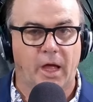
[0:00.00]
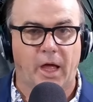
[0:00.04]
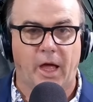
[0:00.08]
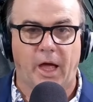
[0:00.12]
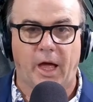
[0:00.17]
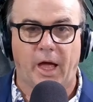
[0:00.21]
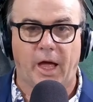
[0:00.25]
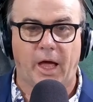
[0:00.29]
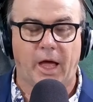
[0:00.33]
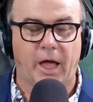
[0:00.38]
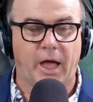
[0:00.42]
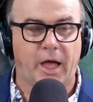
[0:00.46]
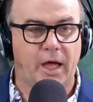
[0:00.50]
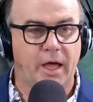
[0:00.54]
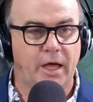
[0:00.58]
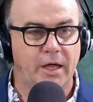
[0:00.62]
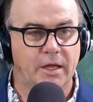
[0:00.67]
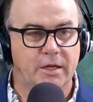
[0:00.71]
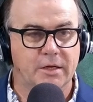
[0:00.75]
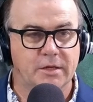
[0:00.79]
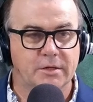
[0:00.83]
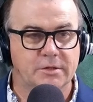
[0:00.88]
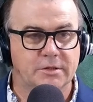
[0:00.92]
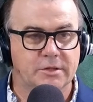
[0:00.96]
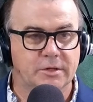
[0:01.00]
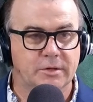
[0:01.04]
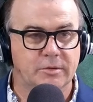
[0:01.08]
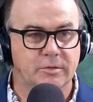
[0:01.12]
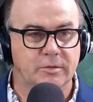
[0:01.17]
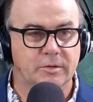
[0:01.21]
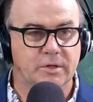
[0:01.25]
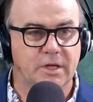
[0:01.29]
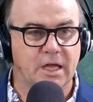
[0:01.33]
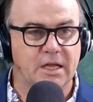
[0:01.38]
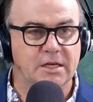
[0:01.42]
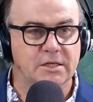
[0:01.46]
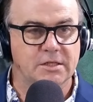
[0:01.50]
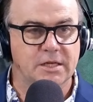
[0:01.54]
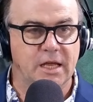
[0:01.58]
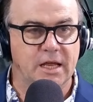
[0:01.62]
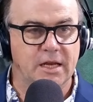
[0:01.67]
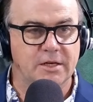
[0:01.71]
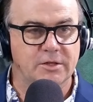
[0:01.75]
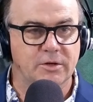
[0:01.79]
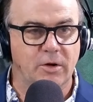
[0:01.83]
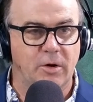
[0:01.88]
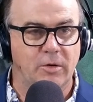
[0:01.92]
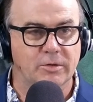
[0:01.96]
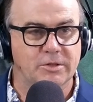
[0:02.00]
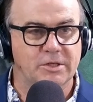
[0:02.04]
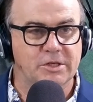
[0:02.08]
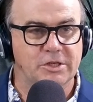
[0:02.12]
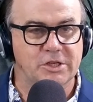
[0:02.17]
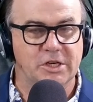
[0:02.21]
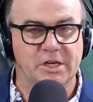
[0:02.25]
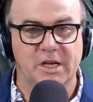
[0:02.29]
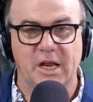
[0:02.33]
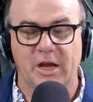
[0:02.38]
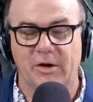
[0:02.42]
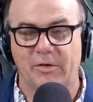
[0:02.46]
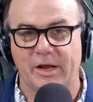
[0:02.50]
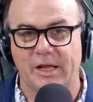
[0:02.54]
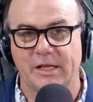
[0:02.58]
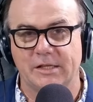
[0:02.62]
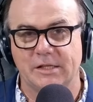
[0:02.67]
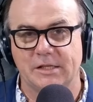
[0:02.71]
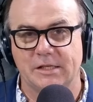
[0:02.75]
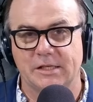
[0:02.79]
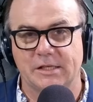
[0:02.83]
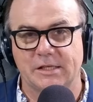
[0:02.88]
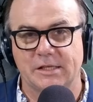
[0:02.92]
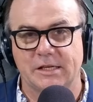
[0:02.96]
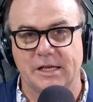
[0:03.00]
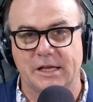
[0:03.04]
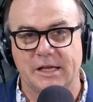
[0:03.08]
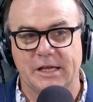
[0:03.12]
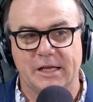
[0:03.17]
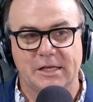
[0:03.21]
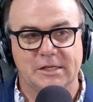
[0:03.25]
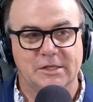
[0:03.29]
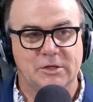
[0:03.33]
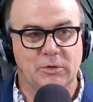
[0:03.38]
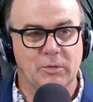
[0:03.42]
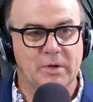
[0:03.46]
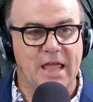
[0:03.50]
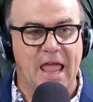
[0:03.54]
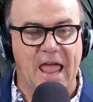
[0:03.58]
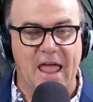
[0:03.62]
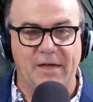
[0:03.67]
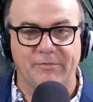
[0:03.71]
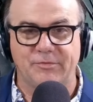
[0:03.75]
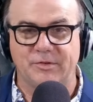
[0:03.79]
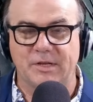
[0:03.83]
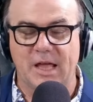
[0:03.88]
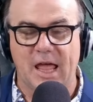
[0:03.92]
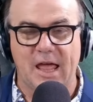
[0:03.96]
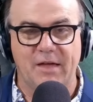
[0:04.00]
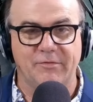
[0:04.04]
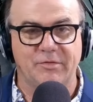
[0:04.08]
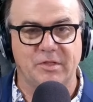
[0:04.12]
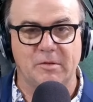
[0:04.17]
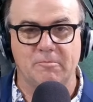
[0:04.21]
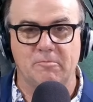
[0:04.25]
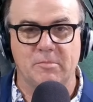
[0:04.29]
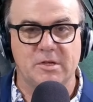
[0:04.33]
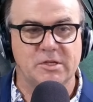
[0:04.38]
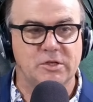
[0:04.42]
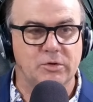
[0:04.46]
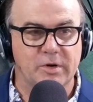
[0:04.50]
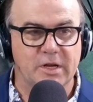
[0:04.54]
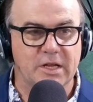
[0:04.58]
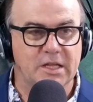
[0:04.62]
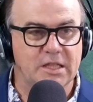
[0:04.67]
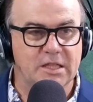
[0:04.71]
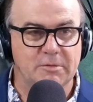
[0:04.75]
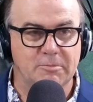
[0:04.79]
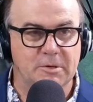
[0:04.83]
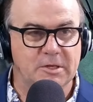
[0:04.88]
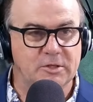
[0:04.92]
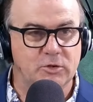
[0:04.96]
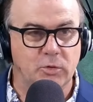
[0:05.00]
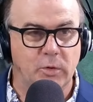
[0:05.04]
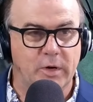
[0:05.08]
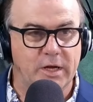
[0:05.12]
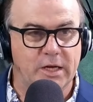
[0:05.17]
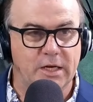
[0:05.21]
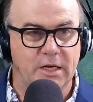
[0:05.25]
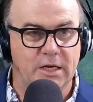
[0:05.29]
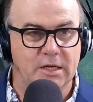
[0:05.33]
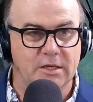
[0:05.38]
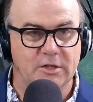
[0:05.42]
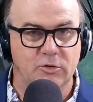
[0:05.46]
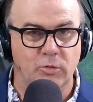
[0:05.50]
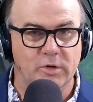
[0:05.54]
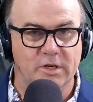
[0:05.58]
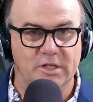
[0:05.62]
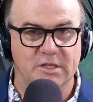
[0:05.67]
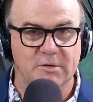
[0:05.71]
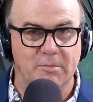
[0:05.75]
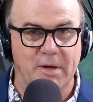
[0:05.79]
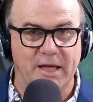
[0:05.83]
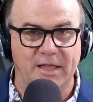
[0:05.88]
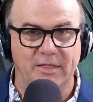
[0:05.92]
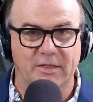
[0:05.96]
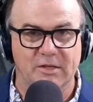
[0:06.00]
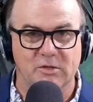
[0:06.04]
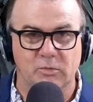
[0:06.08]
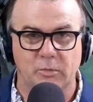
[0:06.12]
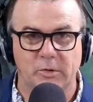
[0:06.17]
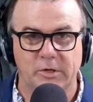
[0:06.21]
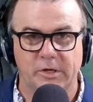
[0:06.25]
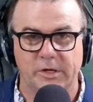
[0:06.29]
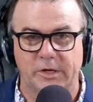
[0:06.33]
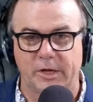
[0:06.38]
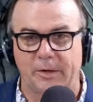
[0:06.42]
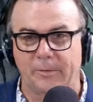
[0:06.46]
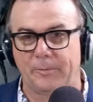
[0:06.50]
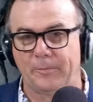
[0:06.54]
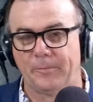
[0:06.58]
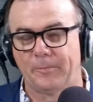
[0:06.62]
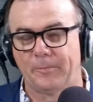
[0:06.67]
content octogenarians? Do we have to have the misery in the between in order to make this work?